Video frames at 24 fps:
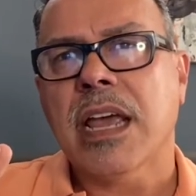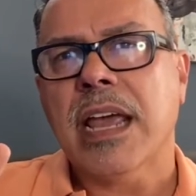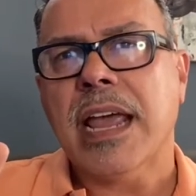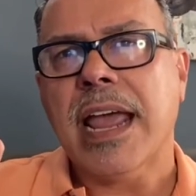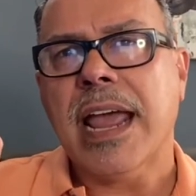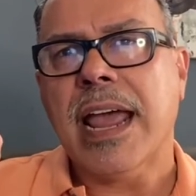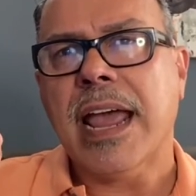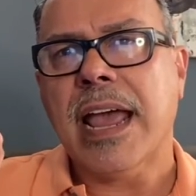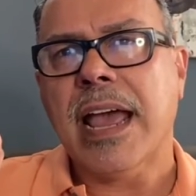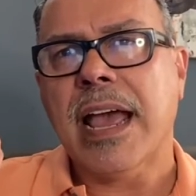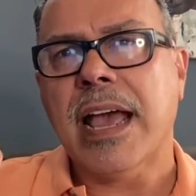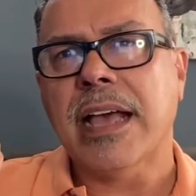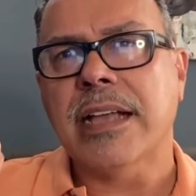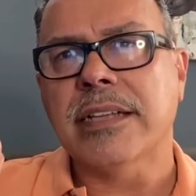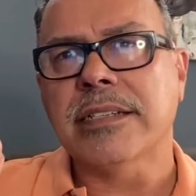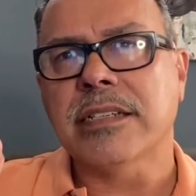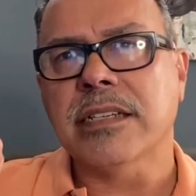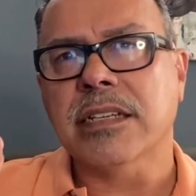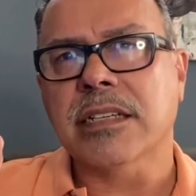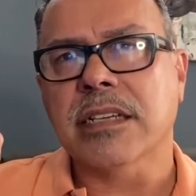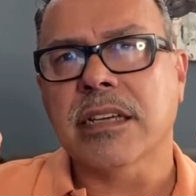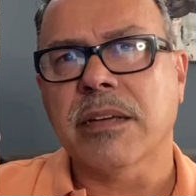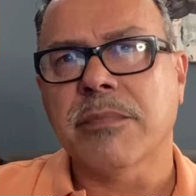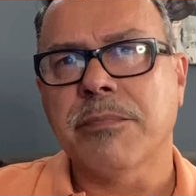
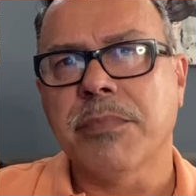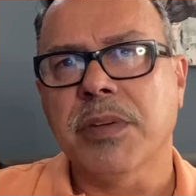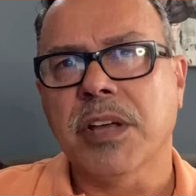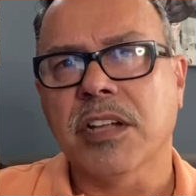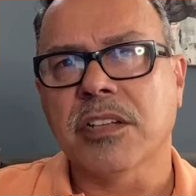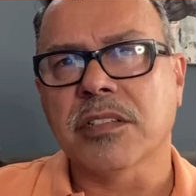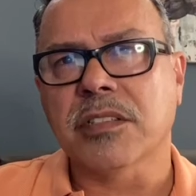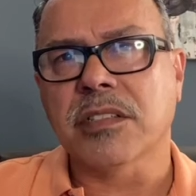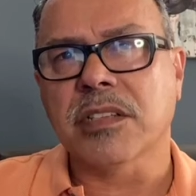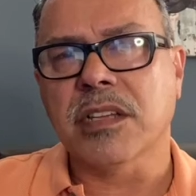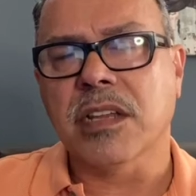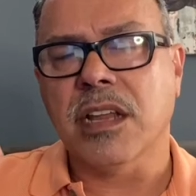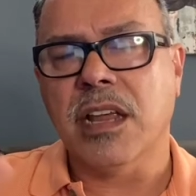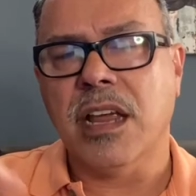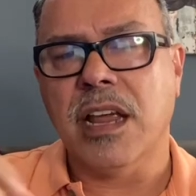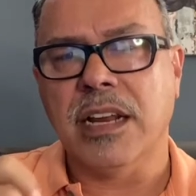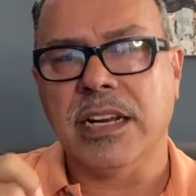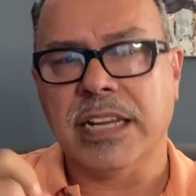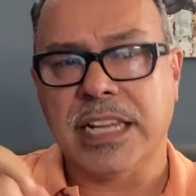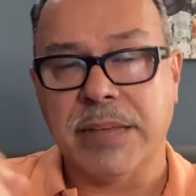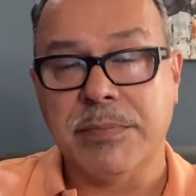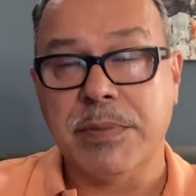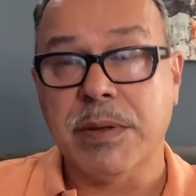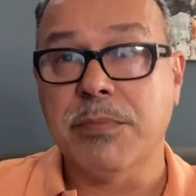and can
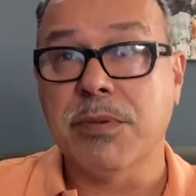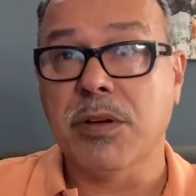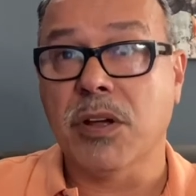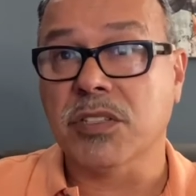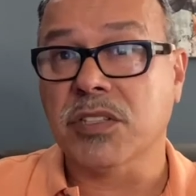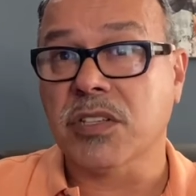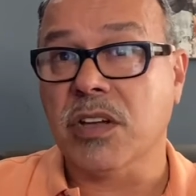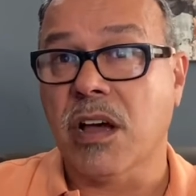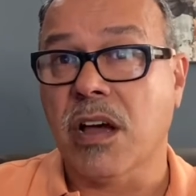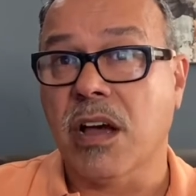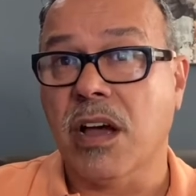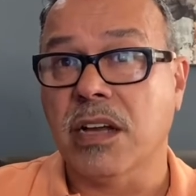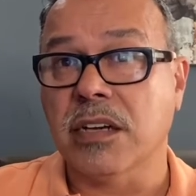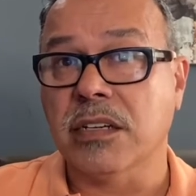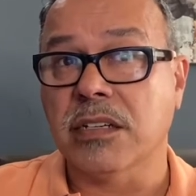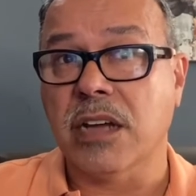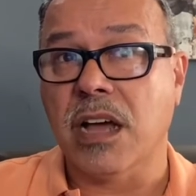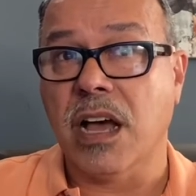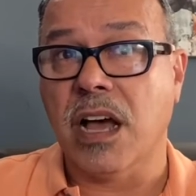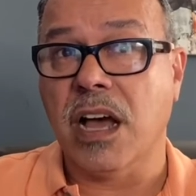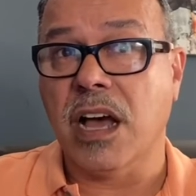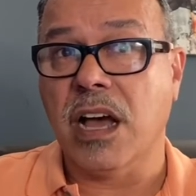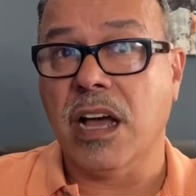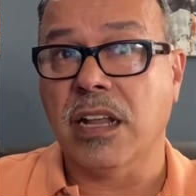be built on
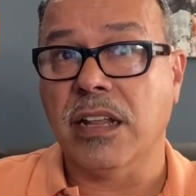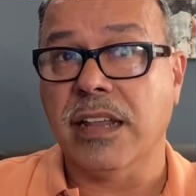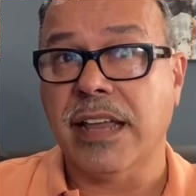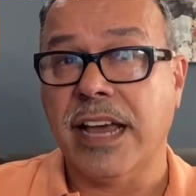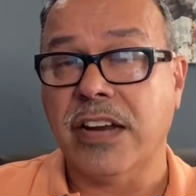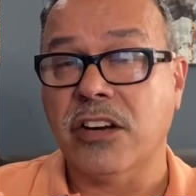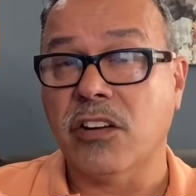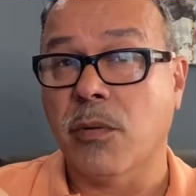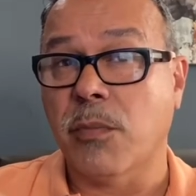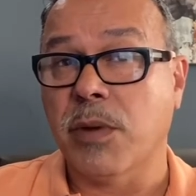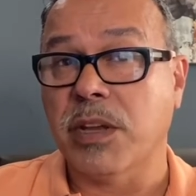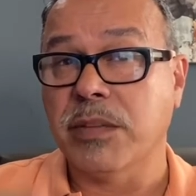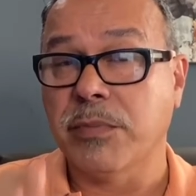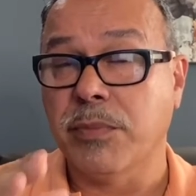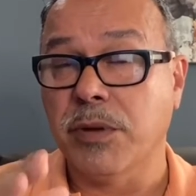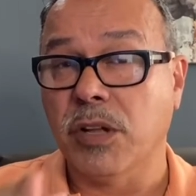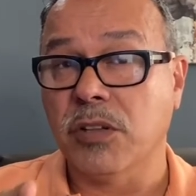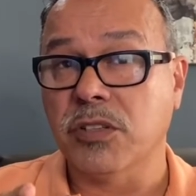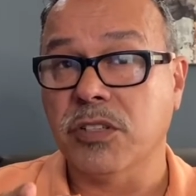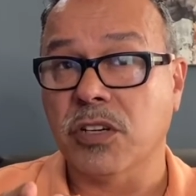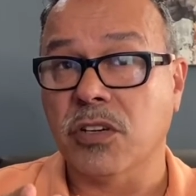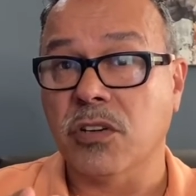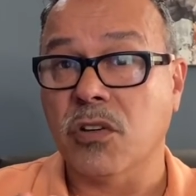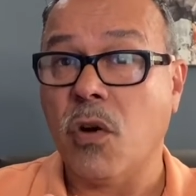land owned by the
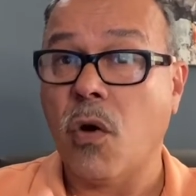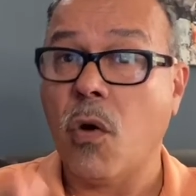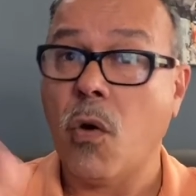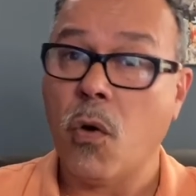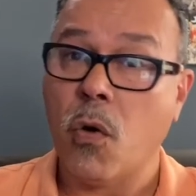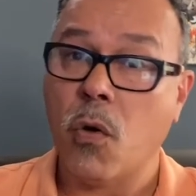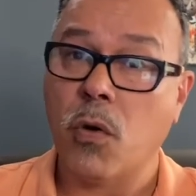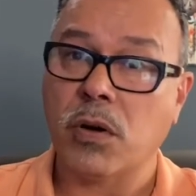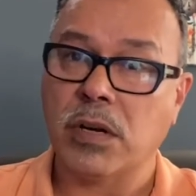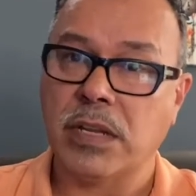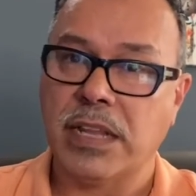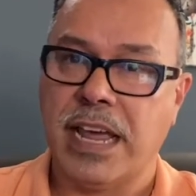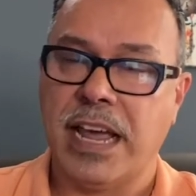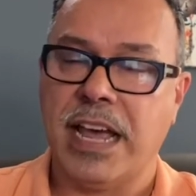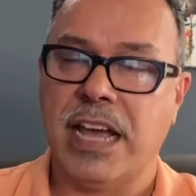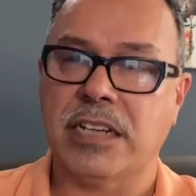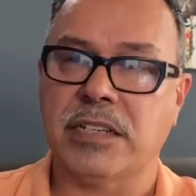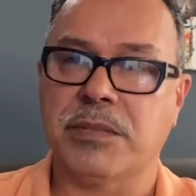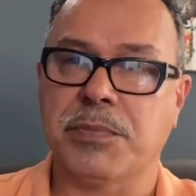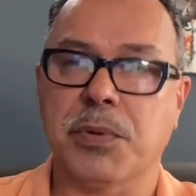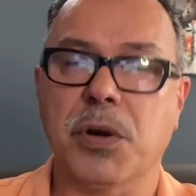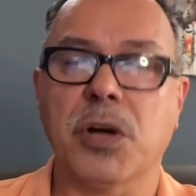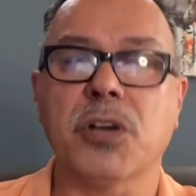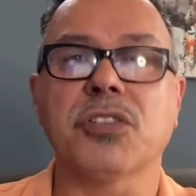builder or
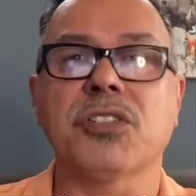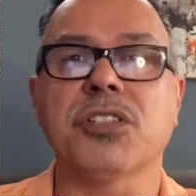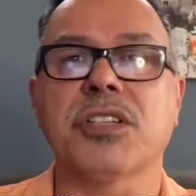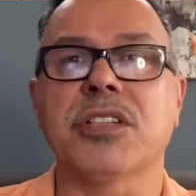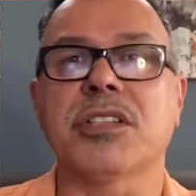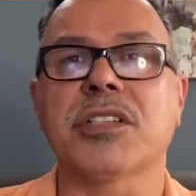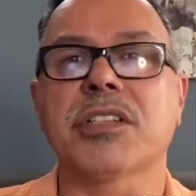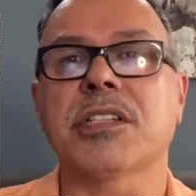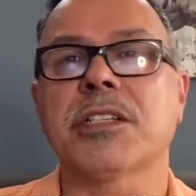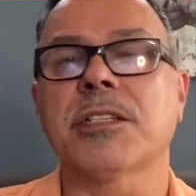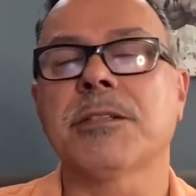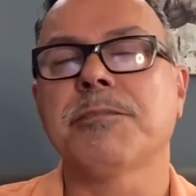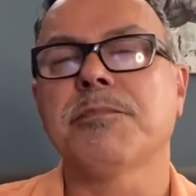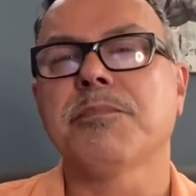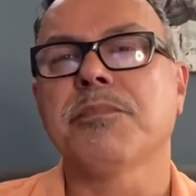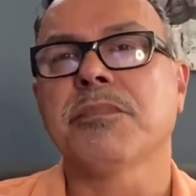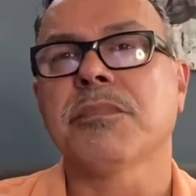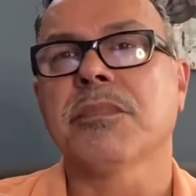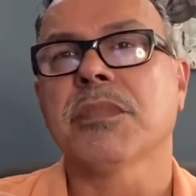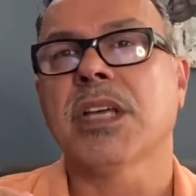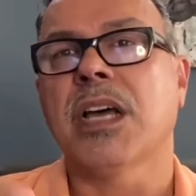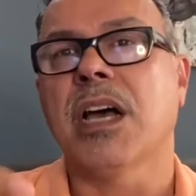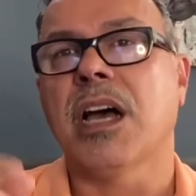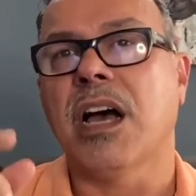land purchased
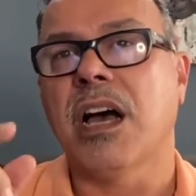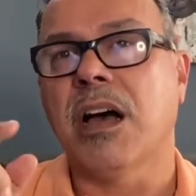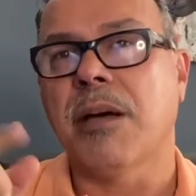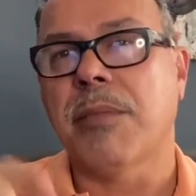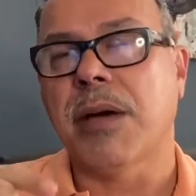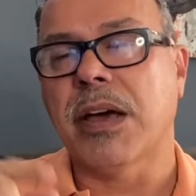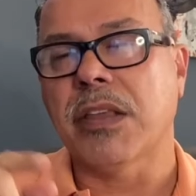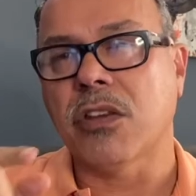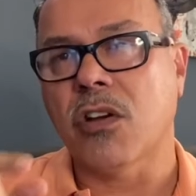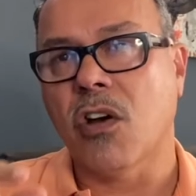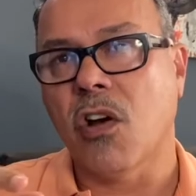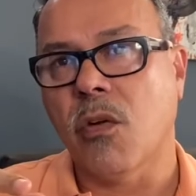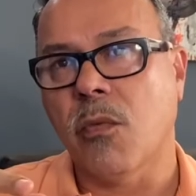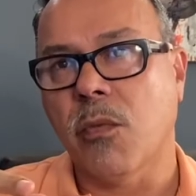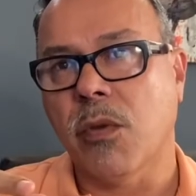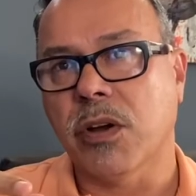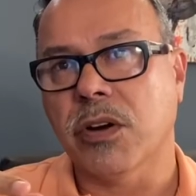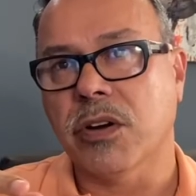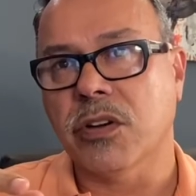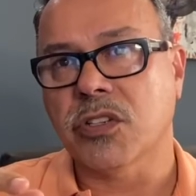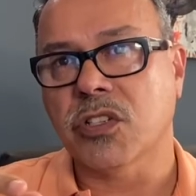by the homeowner.